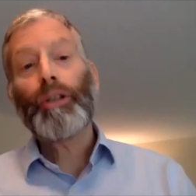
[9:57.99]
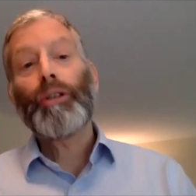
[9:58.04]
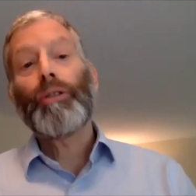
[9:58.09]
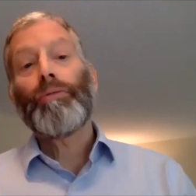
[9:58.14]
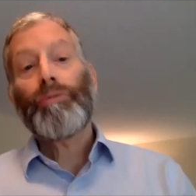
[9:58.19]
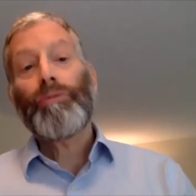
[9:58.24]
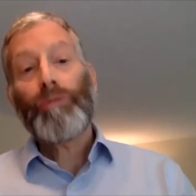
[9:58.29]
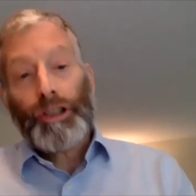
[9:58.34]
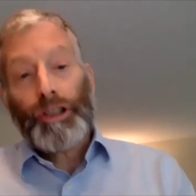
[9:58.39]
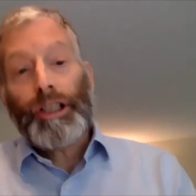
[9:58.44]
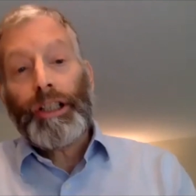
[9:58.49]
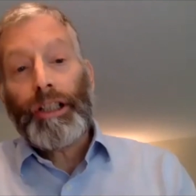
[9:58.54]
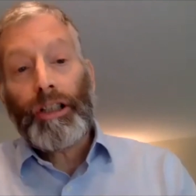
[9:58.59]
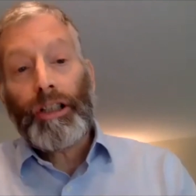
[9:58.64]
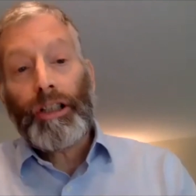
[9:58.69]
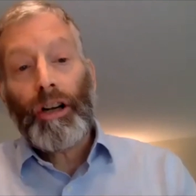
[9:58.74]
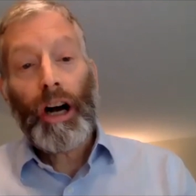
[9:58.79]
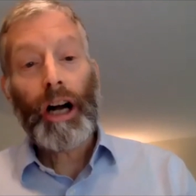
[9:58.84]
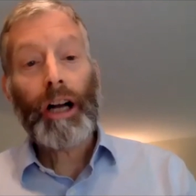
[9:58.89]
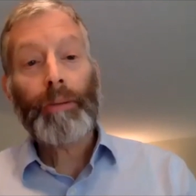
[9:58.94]
or
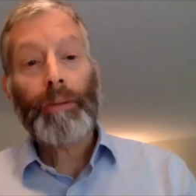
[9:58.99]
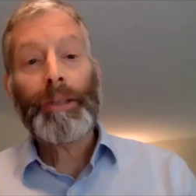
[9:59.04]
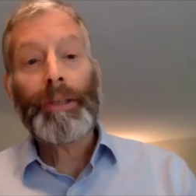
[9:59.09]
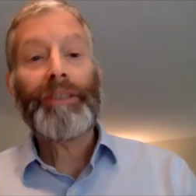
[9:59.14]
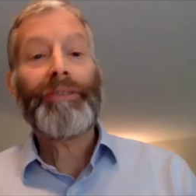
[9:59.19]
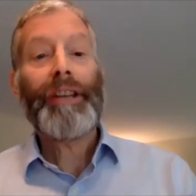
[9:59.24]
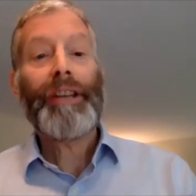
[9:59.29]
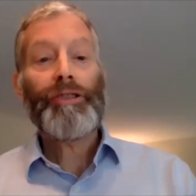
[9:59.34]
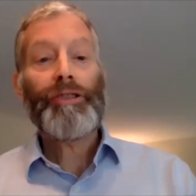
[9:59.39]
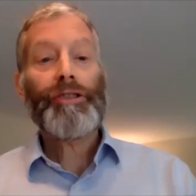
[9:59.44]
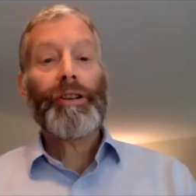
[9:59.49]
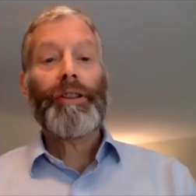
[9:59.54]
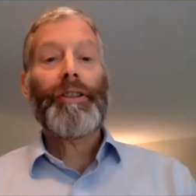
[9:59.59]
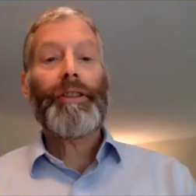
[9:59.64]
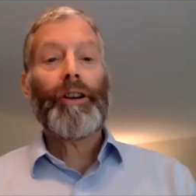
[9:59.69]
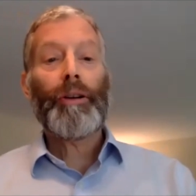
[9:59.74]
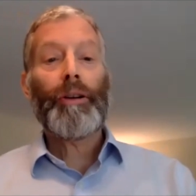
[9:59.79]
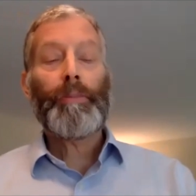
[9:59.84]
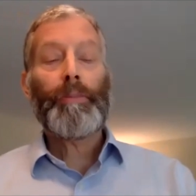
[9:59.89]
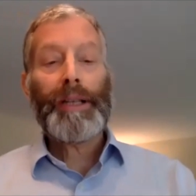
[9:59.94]
gene augmentation
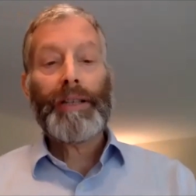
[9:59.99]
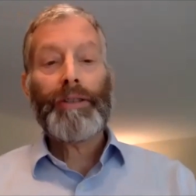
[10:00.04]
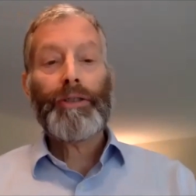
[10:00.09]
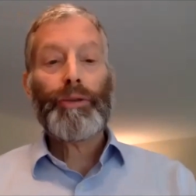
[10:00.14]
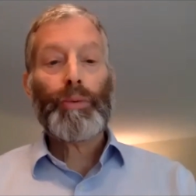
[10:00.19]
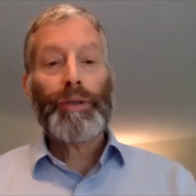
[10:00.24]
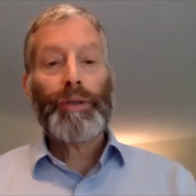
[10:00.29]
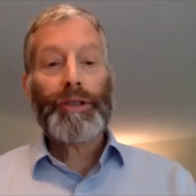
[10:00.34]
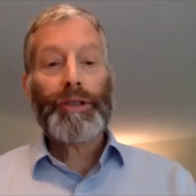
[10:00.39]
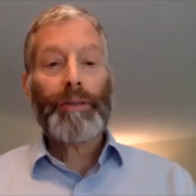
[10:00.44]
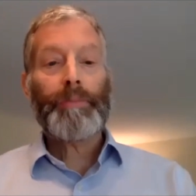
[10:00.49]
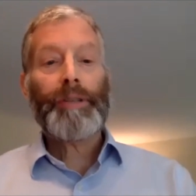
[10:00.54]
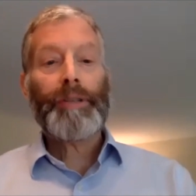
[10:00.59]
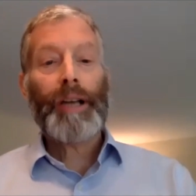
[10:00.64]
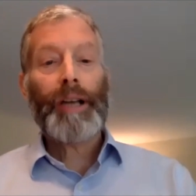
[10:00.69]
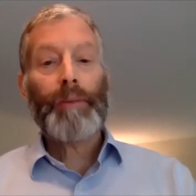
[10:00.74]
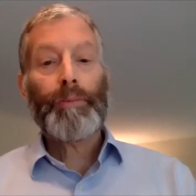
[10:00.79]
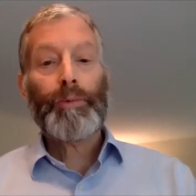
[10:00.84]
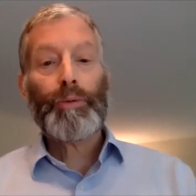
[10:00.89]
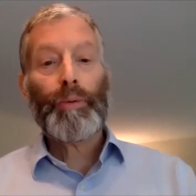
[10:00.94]
therapy as we
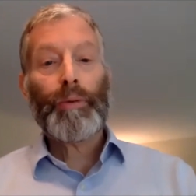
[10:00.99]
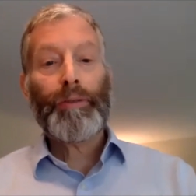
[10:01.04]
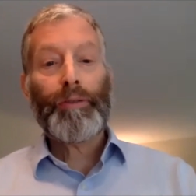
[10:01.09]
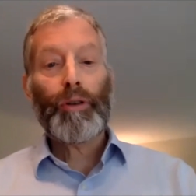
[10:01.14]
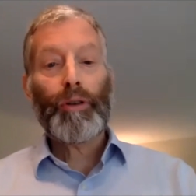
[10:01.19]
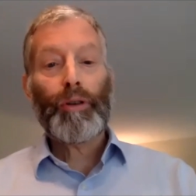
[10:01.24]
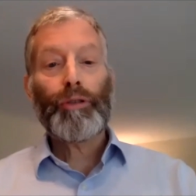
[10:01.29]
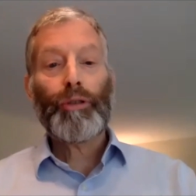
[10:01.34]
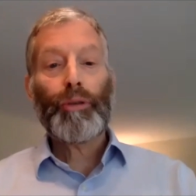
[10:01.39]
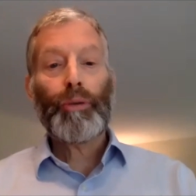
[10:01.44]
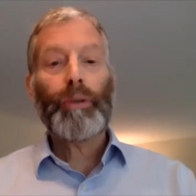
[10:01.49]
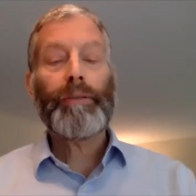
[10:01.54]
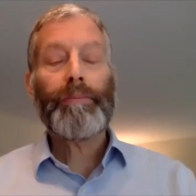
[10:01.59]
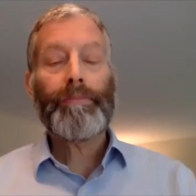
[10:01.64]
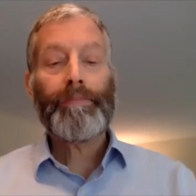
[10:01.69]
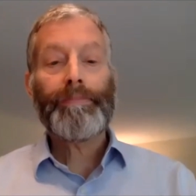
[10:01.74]
sometimes refer to it?